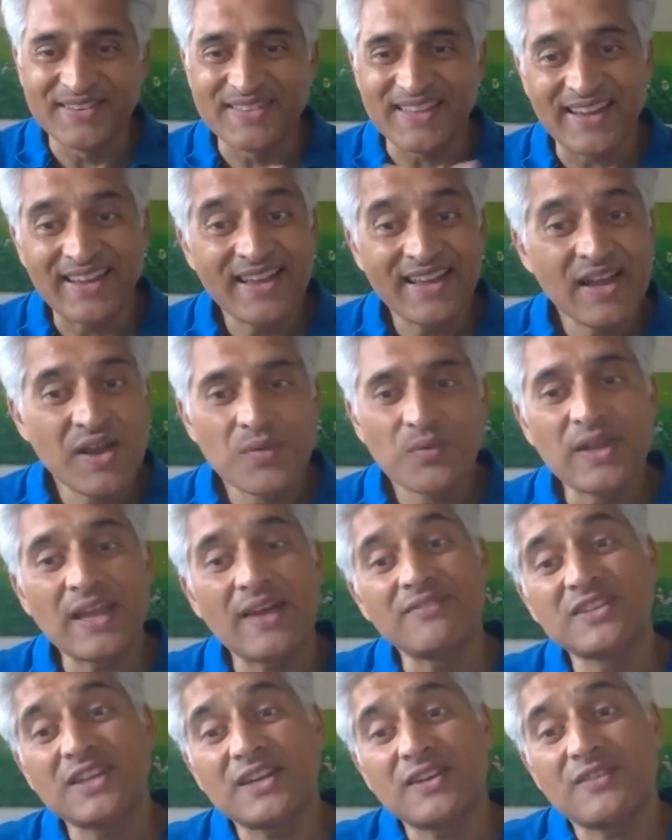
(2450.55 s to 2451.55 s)
that we
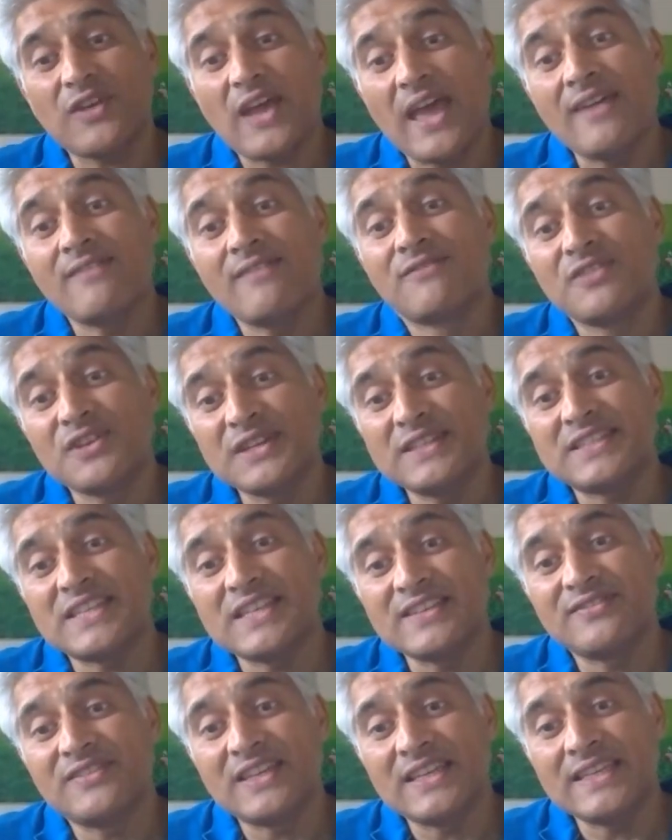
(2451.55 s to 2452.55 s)
haven't done it for every
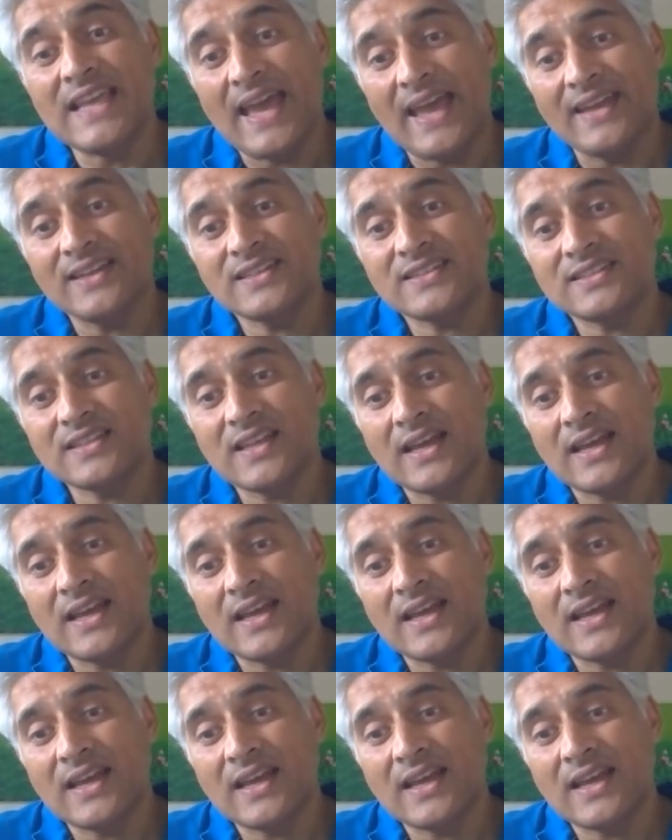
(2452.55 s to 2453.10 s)
TV yet.